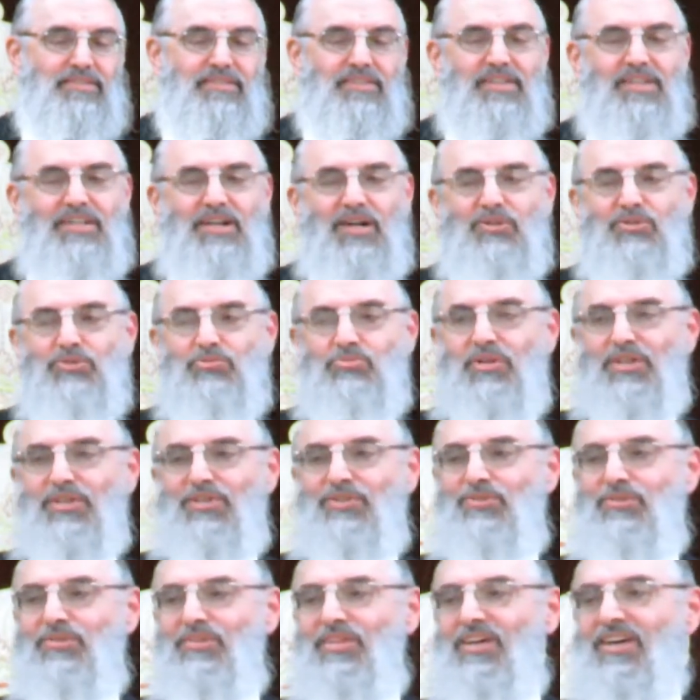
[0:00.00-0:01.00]
He comes
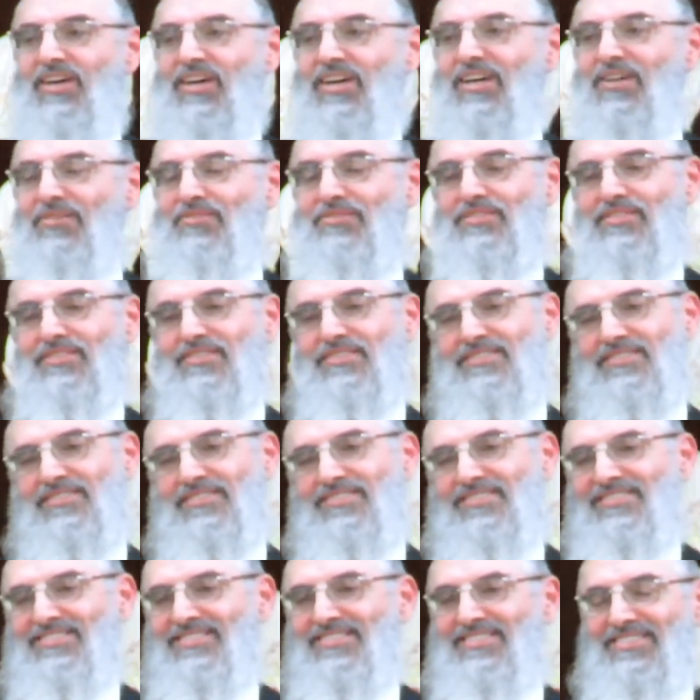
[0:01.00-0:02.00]
back to the Chacham and says,
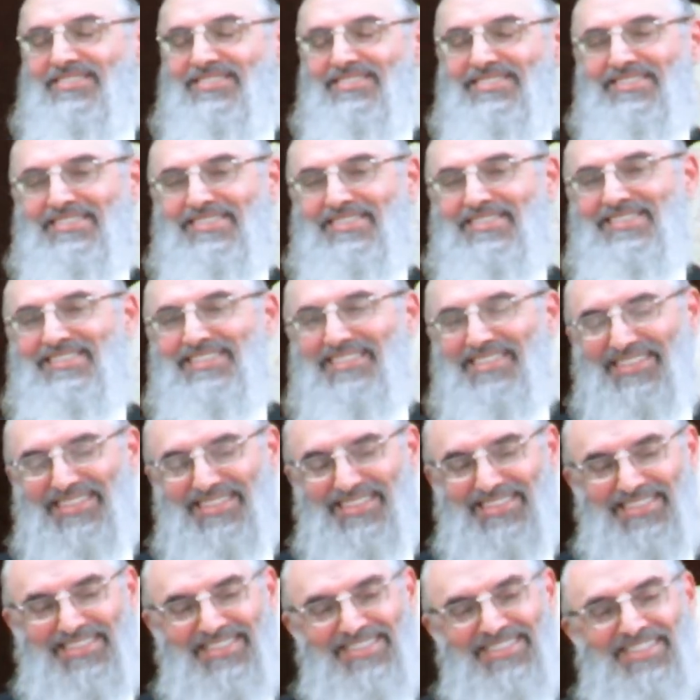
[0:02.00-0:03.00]

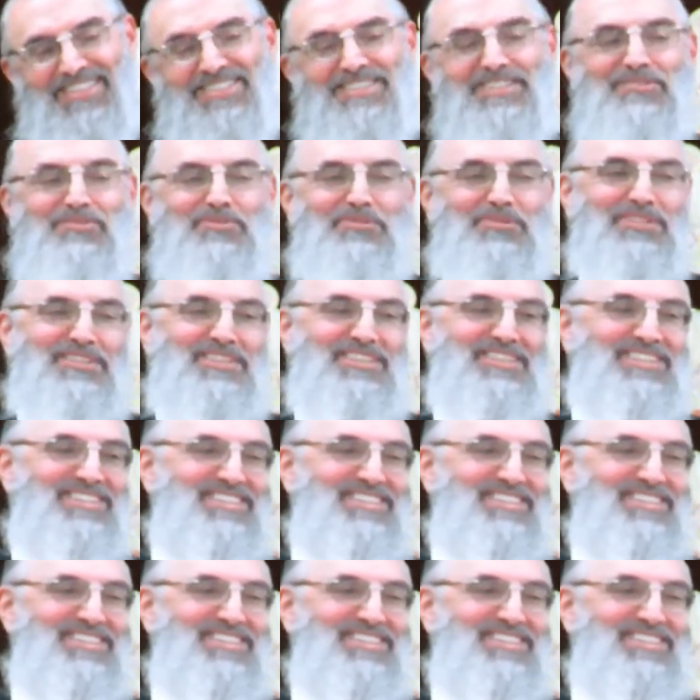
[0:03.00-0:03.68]
it doesn't work.